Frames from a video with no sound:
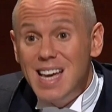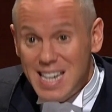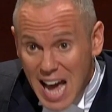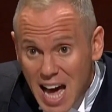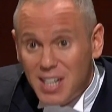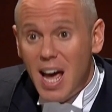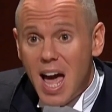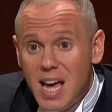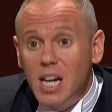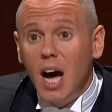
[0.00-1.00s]
It had
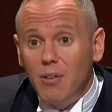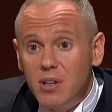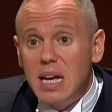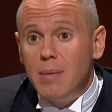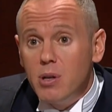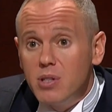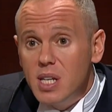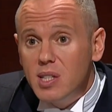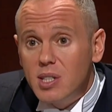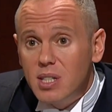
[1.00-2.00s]
a current MOT
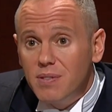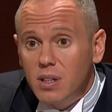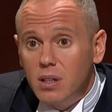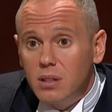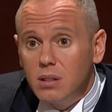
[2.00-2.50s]
certificate.